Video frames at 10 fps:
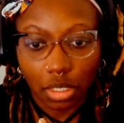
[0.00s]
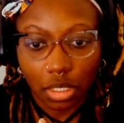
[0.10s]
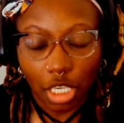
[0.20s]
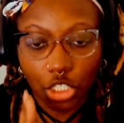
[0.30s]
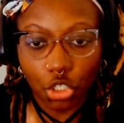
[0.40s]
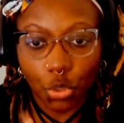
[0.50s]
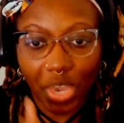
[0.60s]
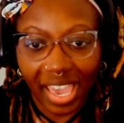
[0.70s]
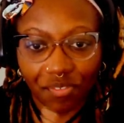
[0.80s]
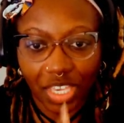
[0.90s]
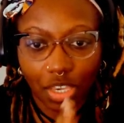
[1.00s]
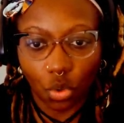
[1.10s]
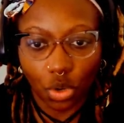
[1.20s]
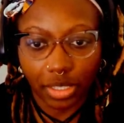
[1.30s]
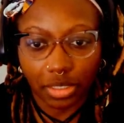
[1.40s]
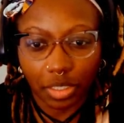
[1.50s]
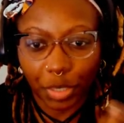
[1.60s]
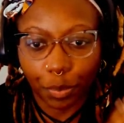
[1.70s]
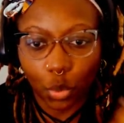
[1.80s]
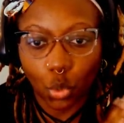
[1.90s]
is too heavy on the
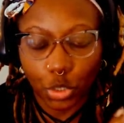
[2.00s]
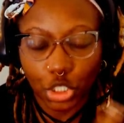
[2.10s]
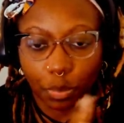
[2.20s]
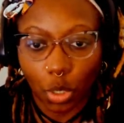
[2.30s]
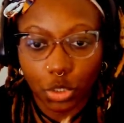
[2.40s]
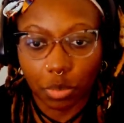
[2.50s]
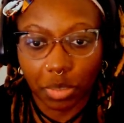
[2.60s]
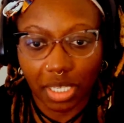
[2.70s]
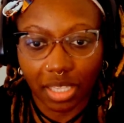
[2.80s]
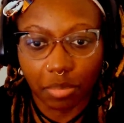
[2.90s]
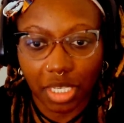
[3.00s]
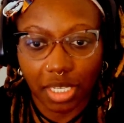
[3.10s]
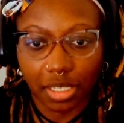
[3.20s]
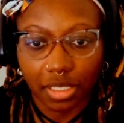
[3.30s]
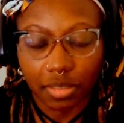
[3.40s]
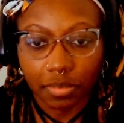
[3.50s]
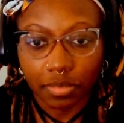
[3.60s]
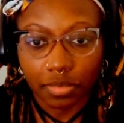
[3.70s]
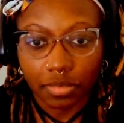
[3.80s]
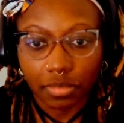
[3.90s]
people who were supposed to be in that meeting
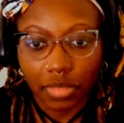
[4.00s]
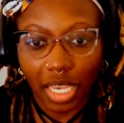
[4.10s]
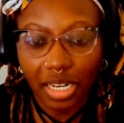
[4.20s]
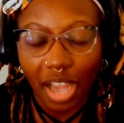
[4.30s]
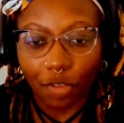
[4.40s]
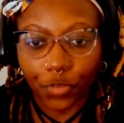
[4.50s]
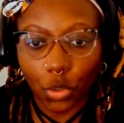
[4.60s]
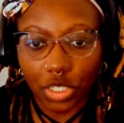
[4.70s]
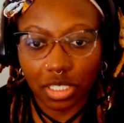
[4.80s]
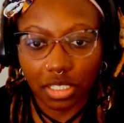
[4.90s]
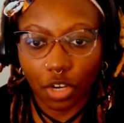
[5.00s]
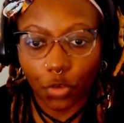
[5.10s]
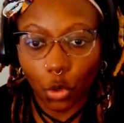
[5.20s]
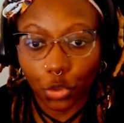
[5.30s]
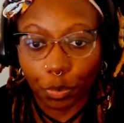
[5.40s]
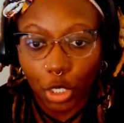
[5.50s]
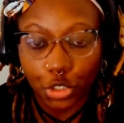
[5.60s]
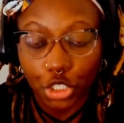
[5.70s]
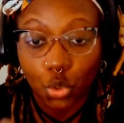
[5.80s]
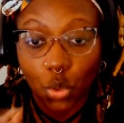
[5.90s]
and not focus enough on the
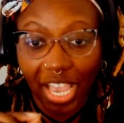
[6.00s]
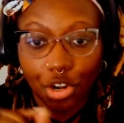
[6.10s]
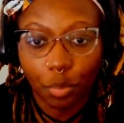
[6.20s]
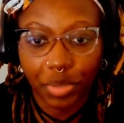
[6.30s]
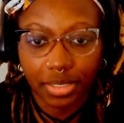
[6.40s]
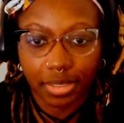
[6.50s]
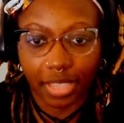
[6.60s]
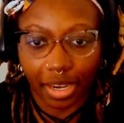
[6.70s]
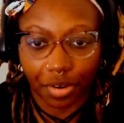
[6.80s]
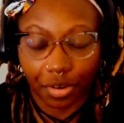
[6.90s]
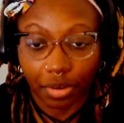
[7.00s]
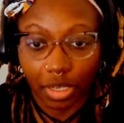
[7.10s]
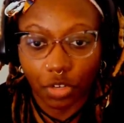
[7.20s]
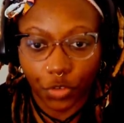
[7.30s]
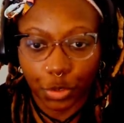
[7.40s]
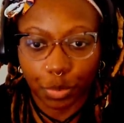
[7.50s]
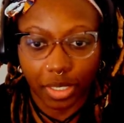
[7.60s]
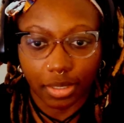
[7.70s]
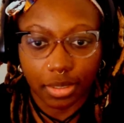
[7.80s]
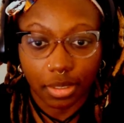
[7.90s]
person who had no business there in the first
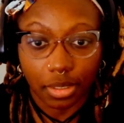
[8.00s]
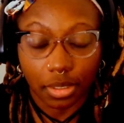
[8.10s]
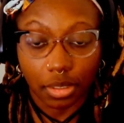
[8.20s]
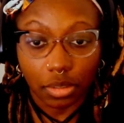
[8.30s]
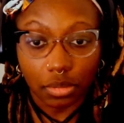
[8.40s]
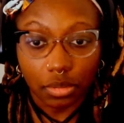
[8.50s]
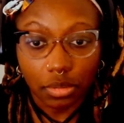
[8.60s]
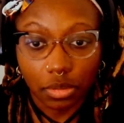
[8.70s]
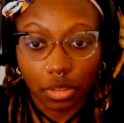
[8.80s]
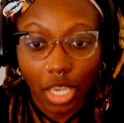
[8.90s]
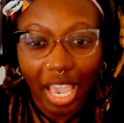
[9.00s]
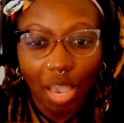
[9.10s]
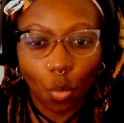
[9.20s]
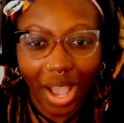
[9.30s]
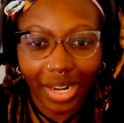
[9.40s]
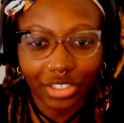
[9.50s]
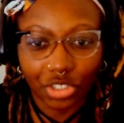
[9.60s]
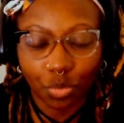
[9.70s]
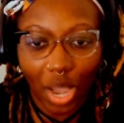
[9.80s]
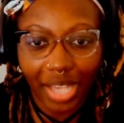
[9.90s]
place. And why
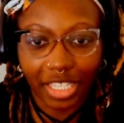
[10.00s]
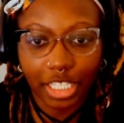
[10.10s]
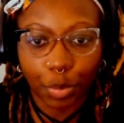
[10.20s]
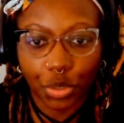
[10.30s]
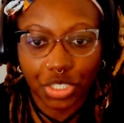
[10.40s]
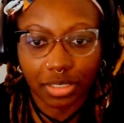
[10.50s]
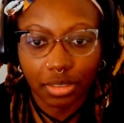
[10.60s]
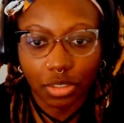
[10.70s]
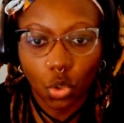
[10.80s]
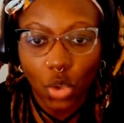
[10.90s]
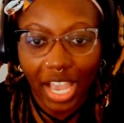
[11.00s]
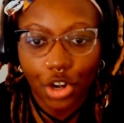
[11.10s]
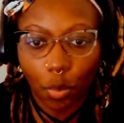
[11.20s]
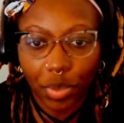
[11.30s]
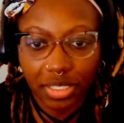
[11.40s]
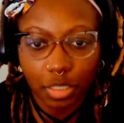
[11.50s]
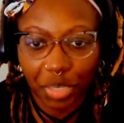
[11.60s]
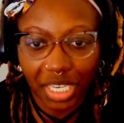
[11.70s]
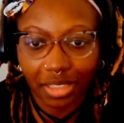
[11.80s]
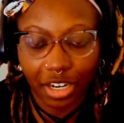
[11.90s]
this person who had no business
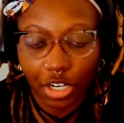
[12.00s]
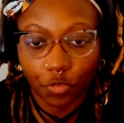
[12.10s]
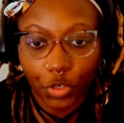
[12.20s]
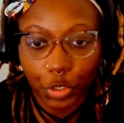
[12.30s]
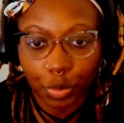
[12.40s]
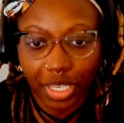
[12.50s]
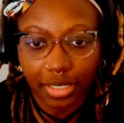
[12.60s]
being there in the first place